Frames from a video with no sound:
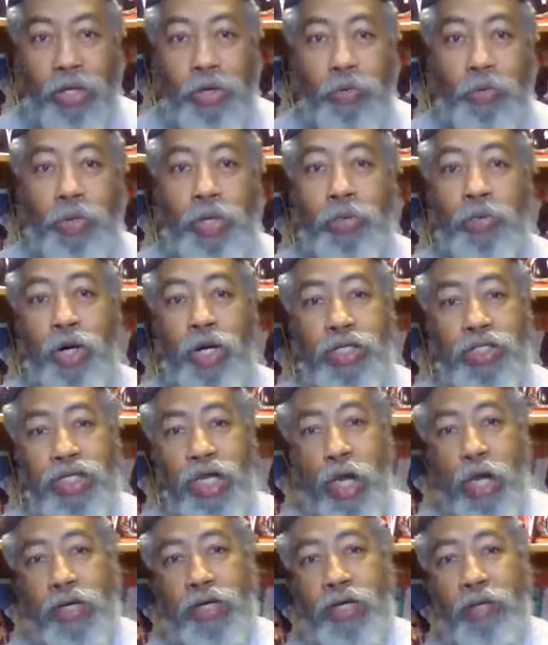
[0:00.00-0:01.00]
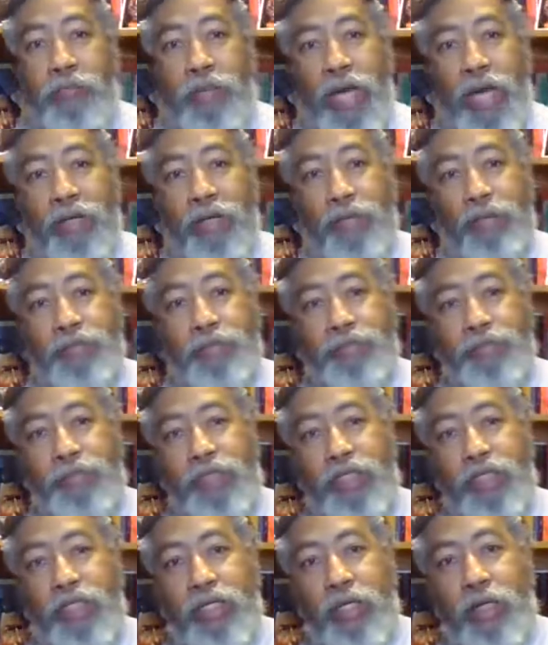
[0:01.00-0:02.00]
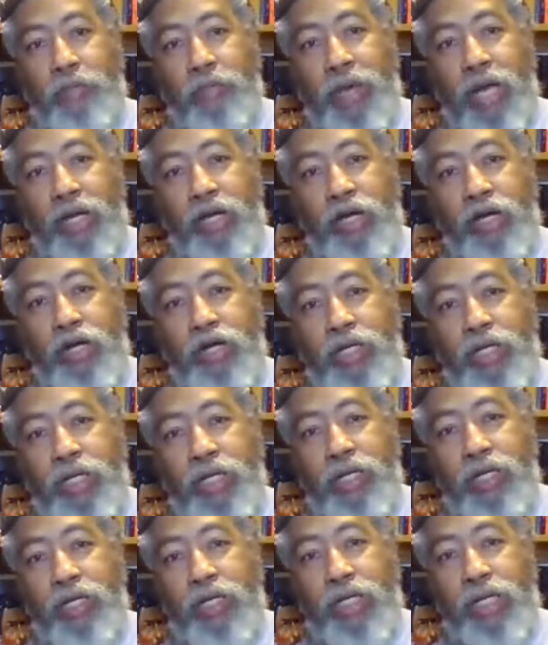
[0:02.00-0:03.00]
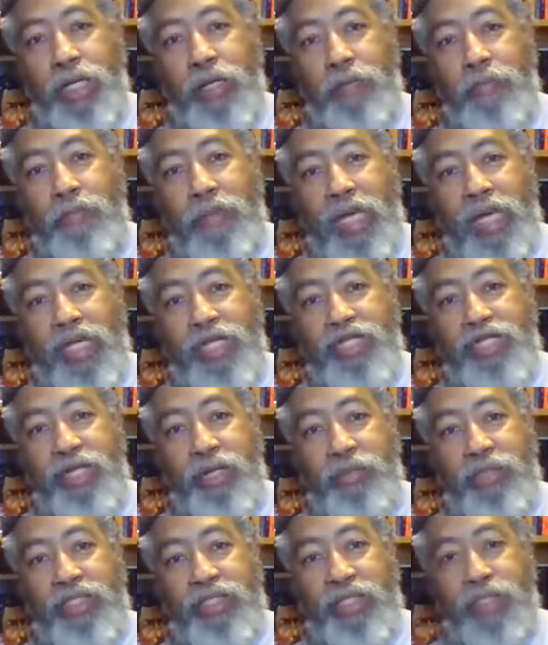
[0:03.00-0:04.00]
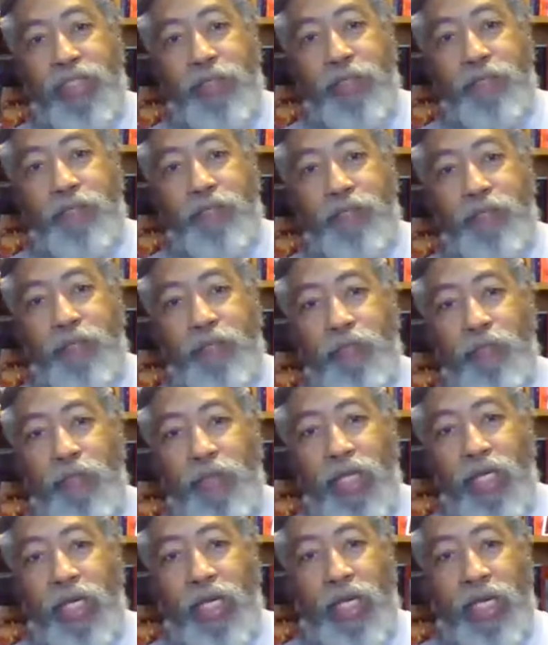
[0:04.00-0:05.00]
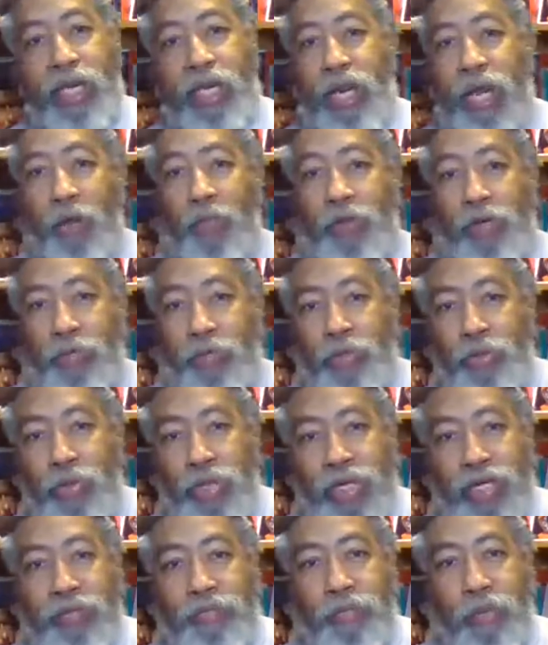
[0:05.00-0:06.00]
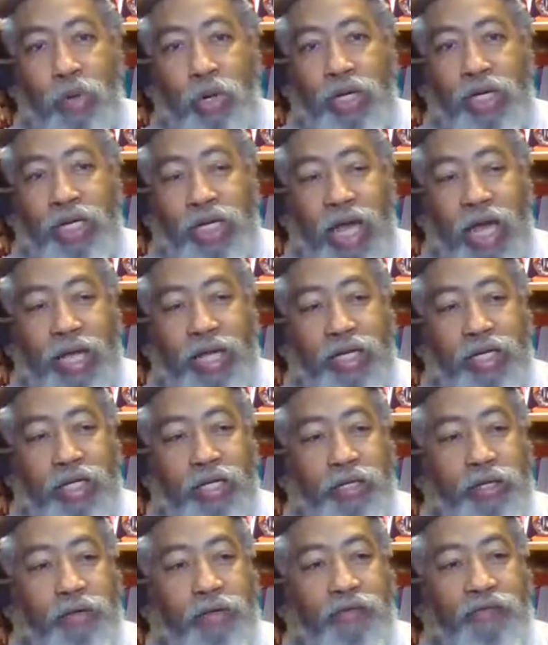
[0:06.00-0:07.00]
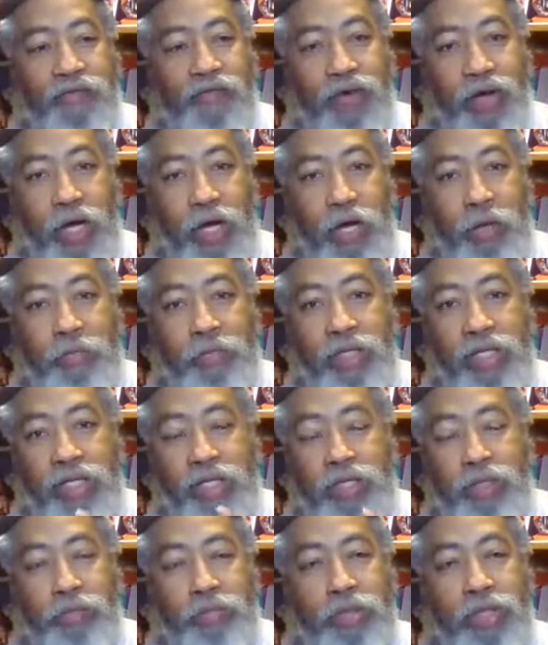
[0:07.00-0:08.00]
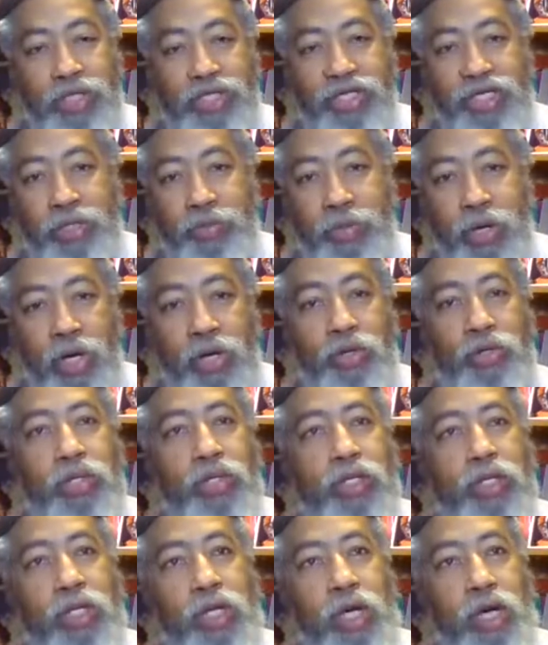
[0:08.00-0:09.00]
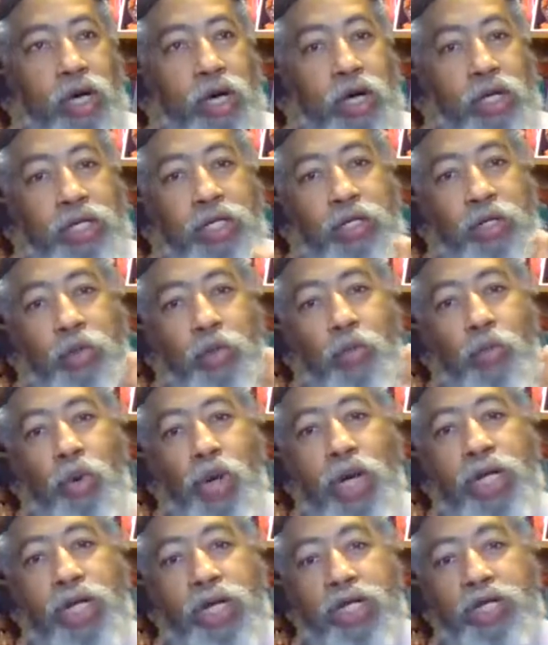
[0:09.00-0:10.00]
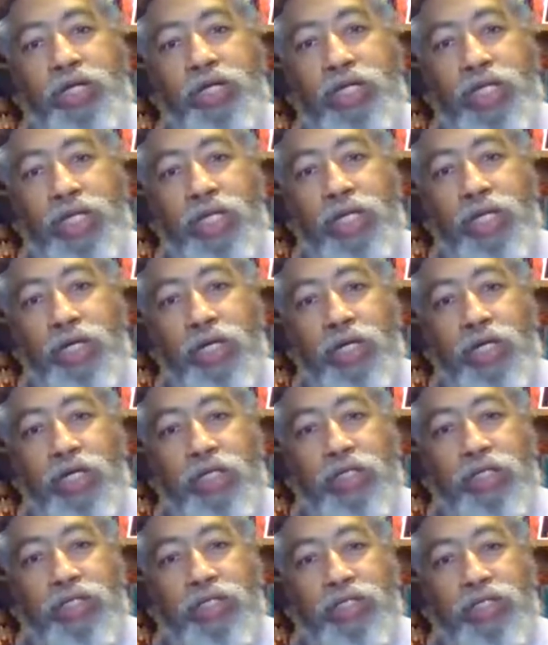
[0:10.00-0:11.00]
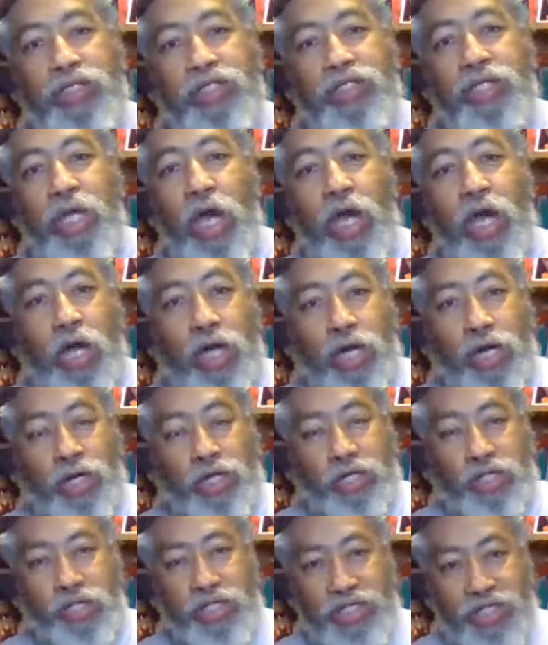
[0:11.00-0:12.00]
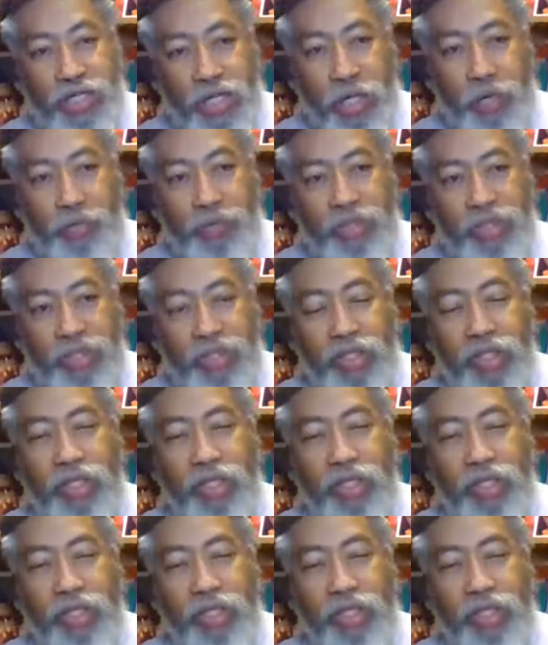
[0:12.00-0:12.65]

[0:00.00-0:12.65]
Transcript: We were talking about my girl here, Mae Jemison, and I will be reading more tonight from the book she wrote on the 100-year starship,